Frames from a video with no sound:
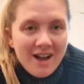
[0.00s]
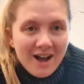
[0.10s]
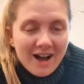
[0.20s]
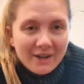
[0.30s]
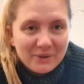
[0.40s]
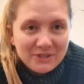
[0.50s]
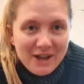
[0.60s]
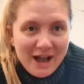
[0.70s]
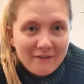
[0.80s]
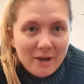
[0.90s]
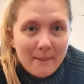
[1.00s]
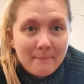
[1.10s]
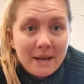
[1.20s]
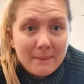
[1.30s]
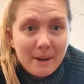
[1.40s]
I also have a
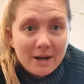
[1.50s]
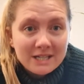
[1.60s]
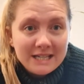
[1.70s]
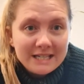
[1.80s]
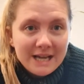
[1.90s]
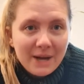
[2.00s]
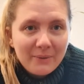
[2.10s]
Pinapartita,